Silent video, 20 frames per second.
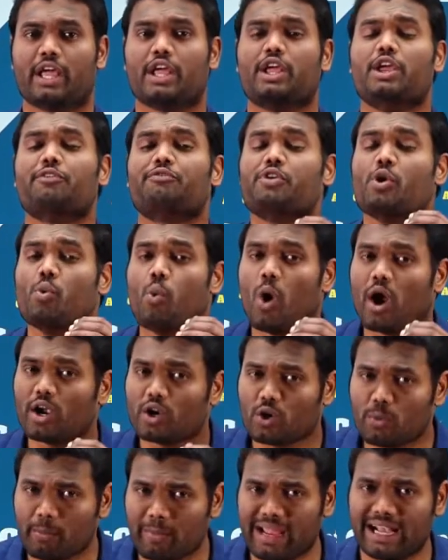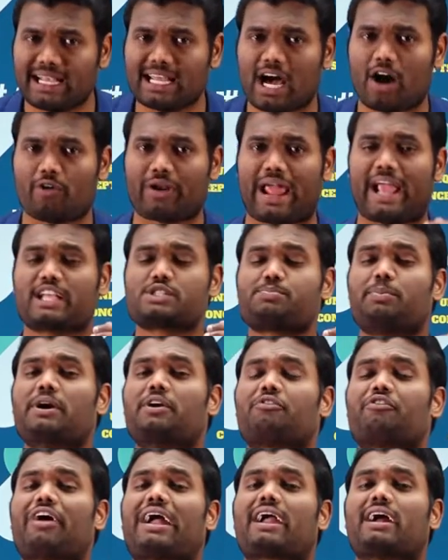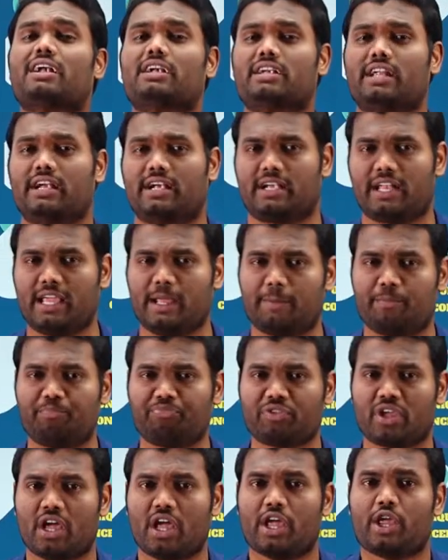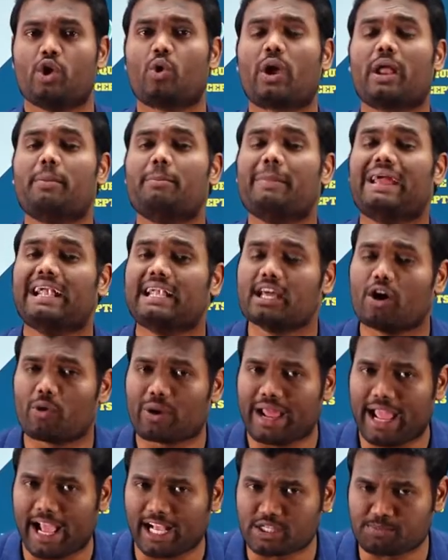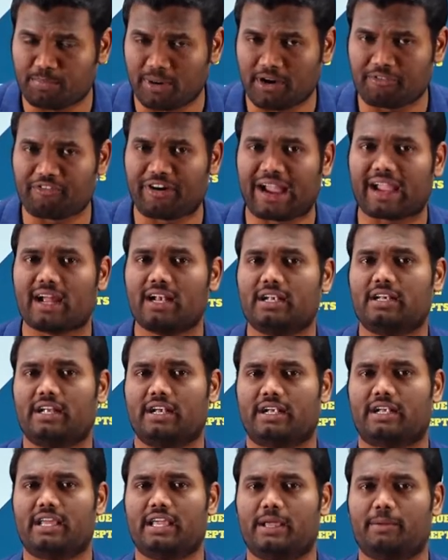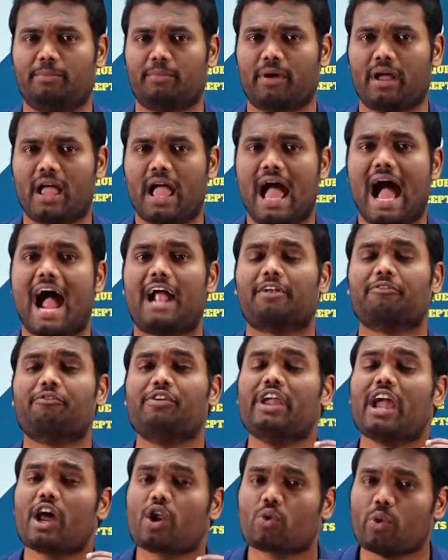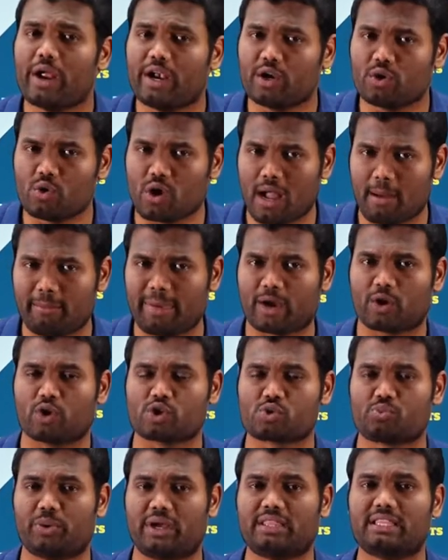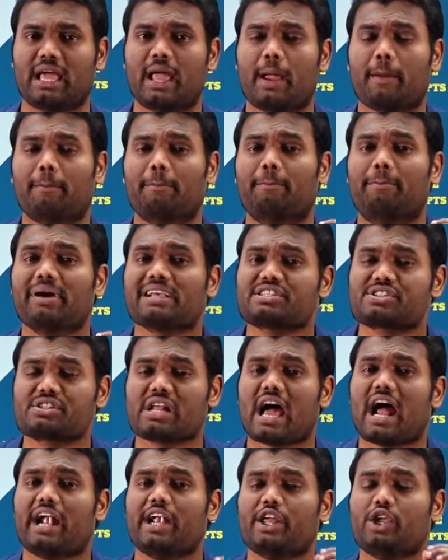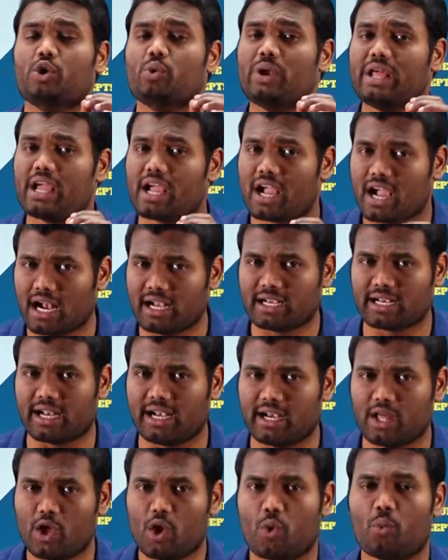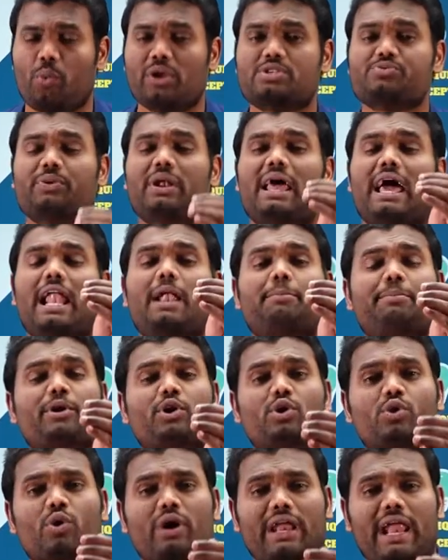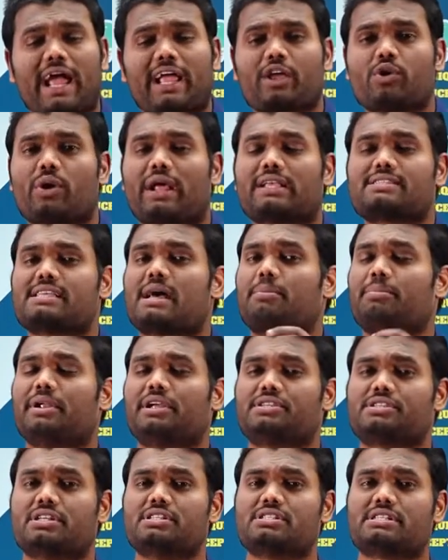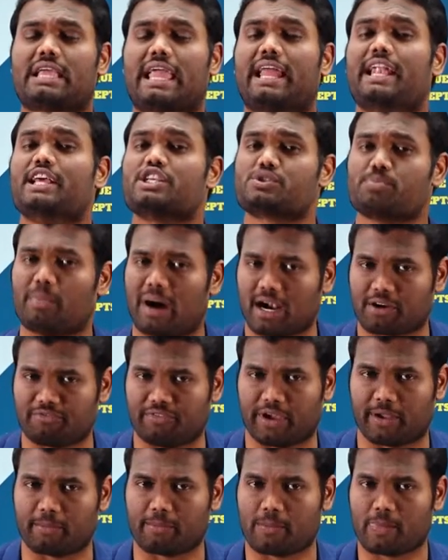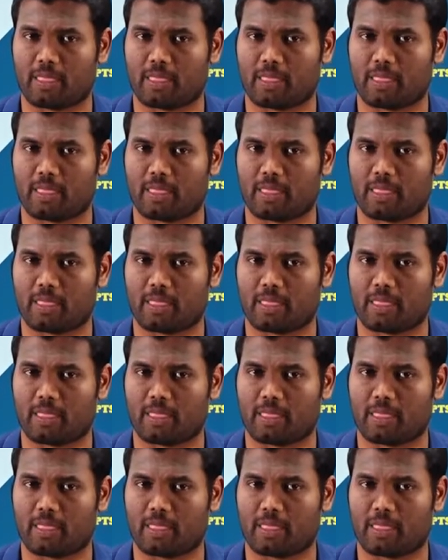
If you want to meet our expert faculty team, you can meet our expert faculty team and we are going to come across with best and unique content which will help you to crack your examinations in a smart way.